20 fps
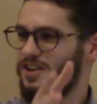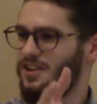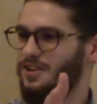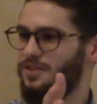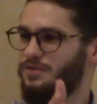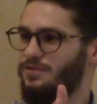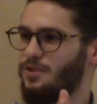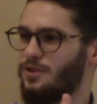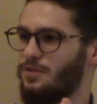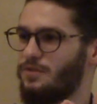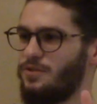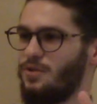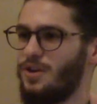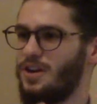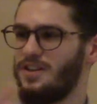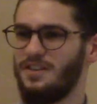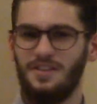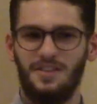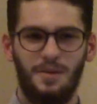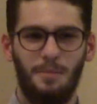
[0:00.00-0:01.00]
in front of you,
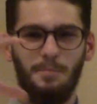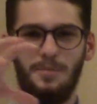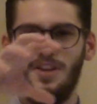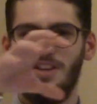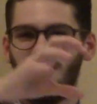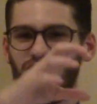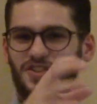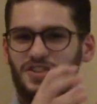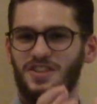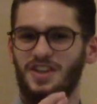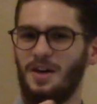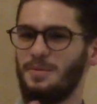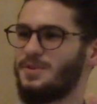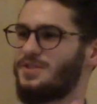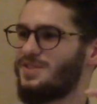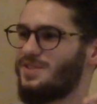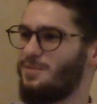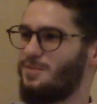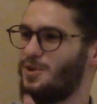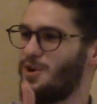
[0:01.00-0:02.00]
and the meat just comes
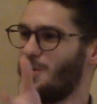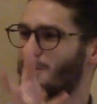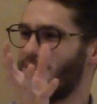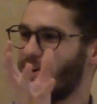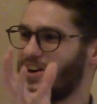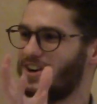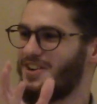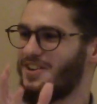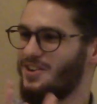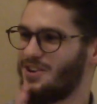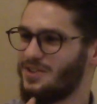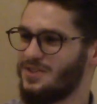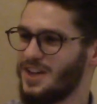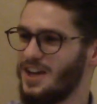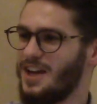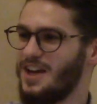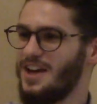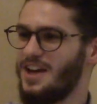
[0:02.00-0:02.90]
from nowhere, and nerves